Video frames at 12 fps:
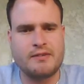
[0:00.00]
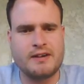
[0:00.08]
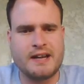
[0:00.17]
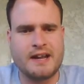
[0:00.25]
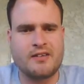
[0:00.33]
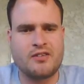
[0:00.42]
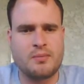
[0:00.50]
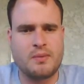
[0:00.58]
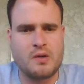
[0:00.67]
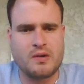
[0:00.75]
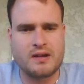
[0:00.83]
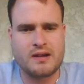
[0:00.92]
everyday
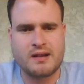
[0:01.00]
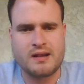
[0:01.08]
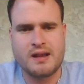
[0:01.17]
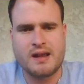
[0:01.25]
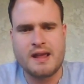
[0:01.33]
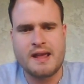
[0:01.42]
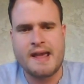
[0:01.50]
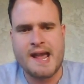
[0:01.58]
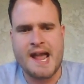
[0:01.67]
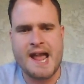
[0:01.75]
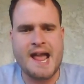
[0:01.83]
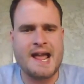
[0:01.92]
smoke,
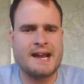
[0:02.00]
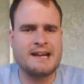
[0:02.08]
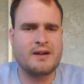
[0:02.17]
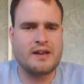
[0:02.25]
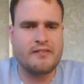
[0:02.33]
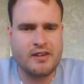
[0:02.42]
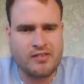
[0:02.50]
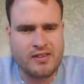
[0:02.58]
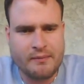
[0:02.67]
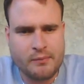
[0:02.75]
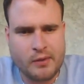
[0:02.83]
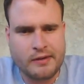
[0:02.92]
and I'll give it a
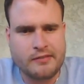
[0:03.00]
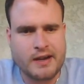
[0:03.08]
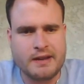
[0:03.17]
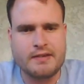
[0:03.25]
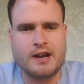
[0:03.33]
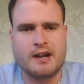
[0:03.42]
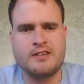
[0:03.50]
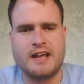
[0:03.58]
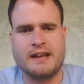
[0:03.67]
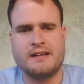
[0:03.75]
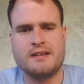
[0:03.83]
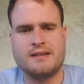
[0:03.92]
7.5 out of 10.
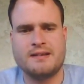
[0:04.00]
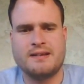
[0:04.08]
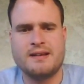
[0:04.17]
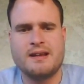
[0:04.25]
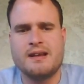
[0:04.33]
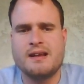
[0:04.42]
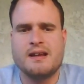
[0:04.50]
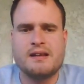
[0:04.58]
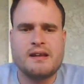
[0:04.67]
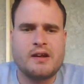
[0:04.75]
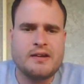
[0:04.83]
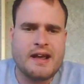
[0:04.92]

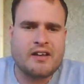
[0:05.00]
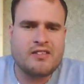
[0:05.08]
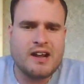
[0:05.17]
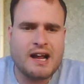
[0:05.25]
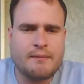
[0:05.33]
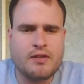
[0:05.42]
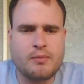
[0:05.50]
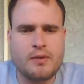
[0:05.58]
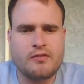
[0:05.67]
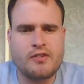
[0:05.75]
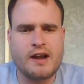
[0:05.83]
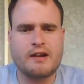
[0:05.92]
Till next time, it's been
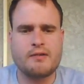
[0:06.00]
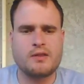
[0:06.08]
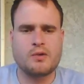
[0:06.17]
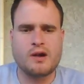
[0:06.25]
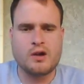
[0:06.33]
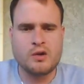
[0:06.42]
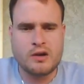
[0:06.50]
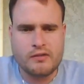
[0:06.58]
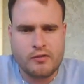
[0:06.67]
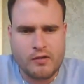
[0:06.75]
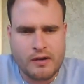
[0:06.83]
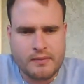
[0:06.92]
Frank the Why We
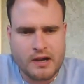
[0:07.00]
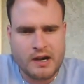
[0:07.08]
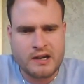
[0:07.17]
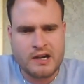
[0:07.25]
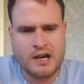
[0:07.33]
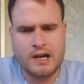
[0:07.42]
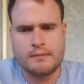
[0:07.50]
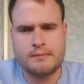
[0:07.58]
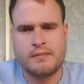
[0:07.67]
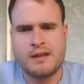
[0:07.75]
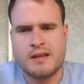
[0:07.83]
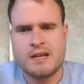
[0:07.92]
Could Go Back Home.
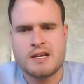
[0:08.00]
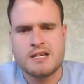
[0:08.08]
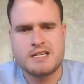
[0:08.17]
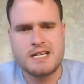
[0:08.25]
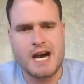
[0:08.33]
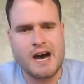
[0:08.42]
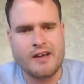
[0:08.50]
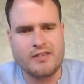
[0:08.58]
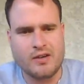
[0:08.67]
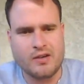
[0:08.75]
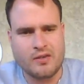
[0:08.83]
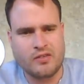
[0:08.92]

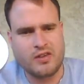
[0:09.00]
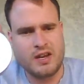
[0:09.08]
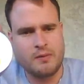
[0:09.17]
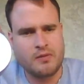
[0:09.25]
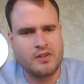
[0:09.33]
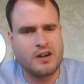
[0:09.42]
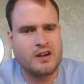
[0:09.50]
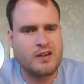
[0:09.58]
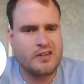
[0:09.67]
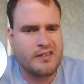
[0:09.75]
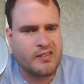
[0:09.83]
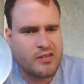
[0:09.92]
Shiazo, Steam
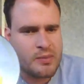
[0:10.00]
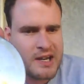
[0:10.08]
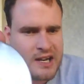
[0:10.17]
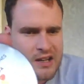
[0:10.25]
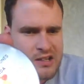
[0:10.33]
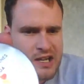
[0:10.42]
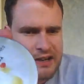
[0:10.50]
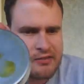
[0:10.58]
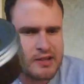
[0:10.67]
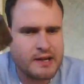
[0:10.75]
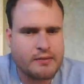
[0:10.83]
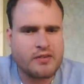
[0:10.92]
Stones, Pina Colada
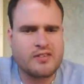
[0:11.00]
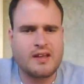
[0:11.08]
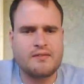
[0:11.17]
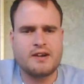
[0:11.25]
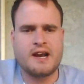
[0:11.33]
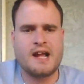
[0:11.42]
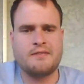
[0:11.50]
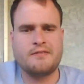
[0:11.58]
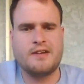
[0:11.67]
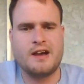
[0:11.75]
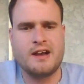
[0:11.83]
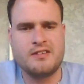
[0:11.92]
Flavor,
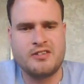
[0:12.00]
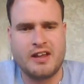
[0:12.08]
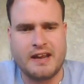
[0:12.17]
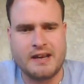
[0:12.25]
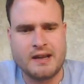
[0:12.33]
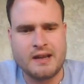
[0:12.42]
7.5 out of